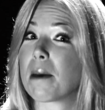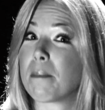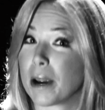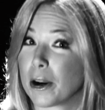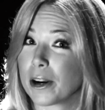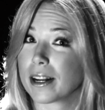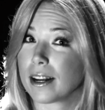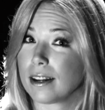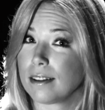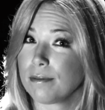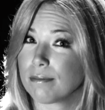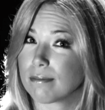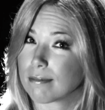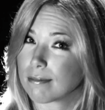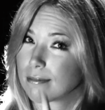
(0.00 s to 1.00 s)
America,
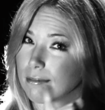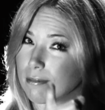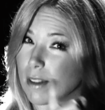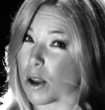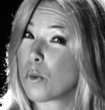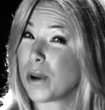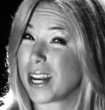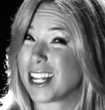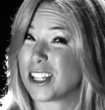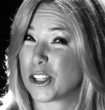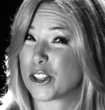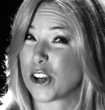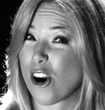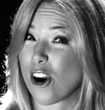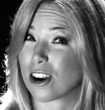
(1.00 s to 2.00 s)
we need to
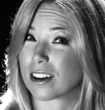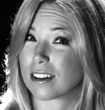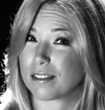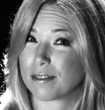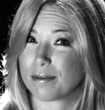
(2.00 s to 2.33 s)
talk.